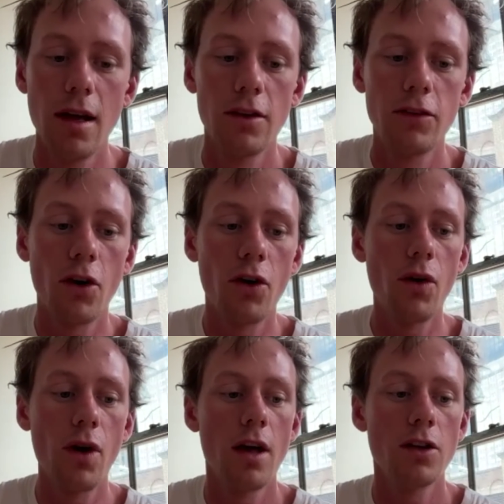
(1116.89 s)

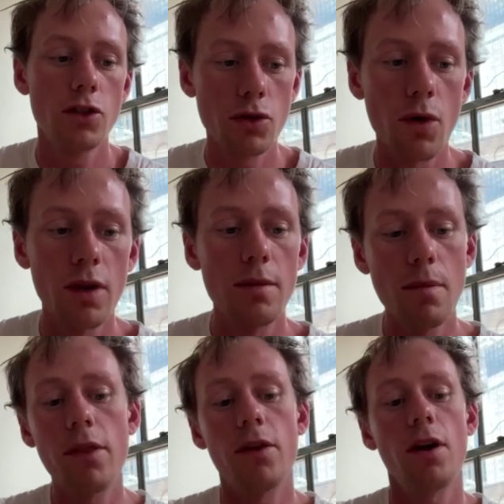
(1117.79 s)
So sure, the
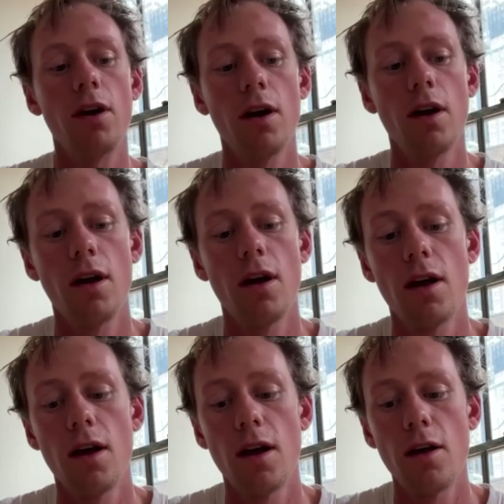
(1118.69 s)
mother
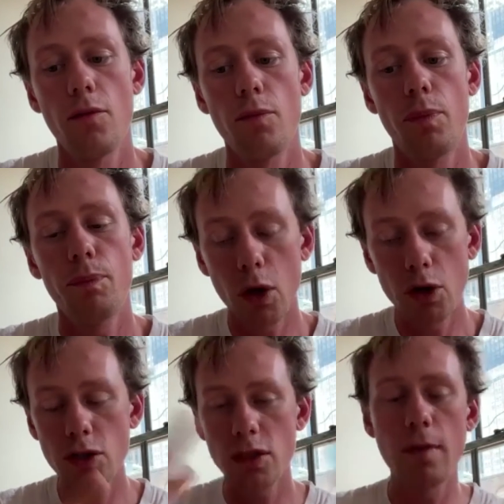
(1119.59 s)

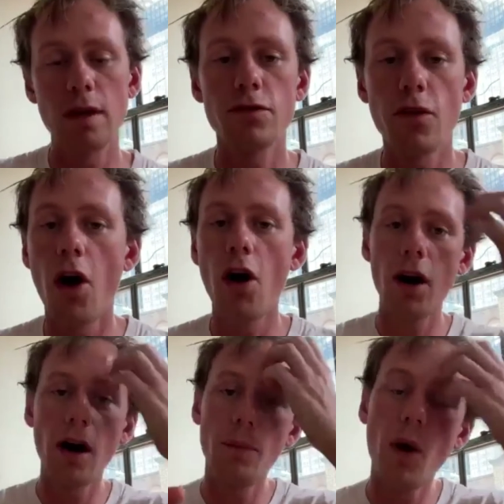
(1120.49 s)
pushed them as far
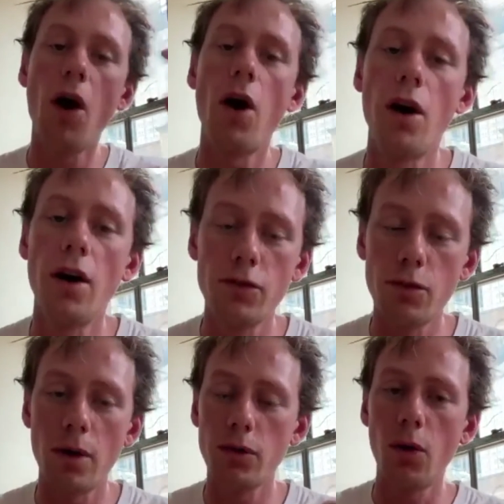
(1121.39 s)
apart
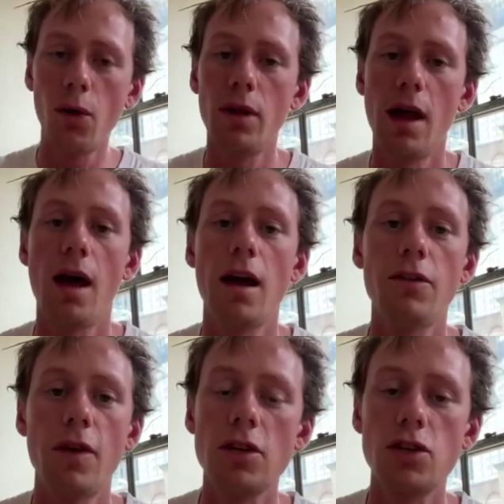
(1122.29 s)
throughout the whole
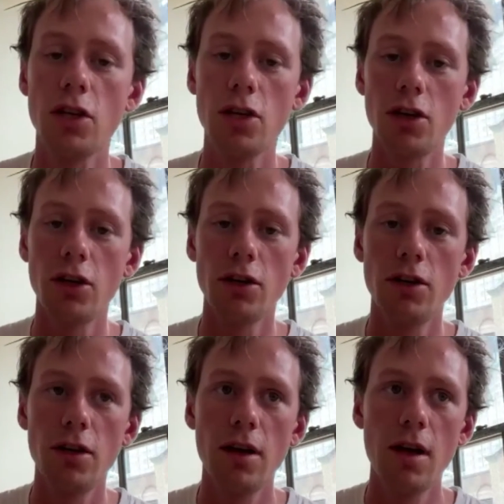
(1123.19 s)
life as she
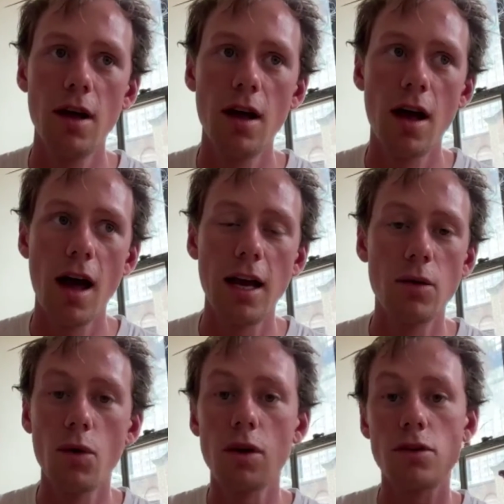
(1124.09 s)
could in
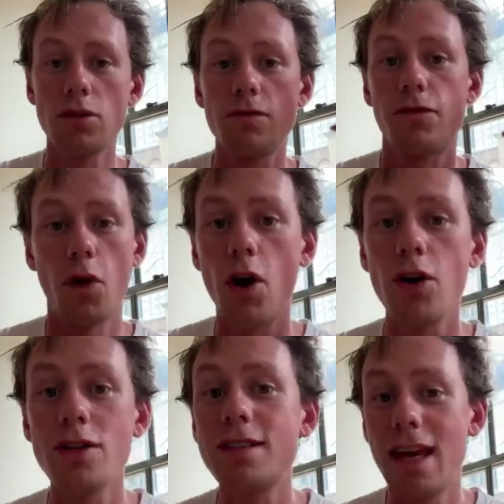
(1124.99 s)
order for her
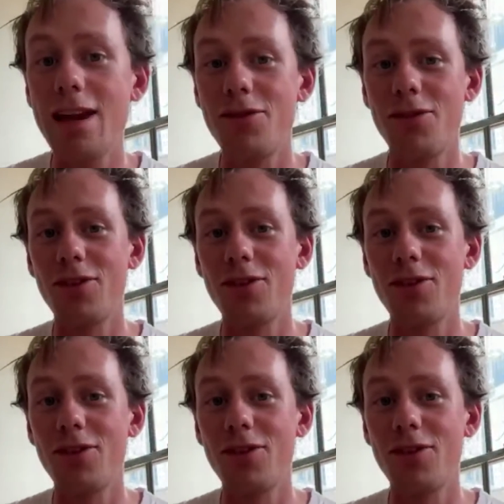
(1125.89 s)
to save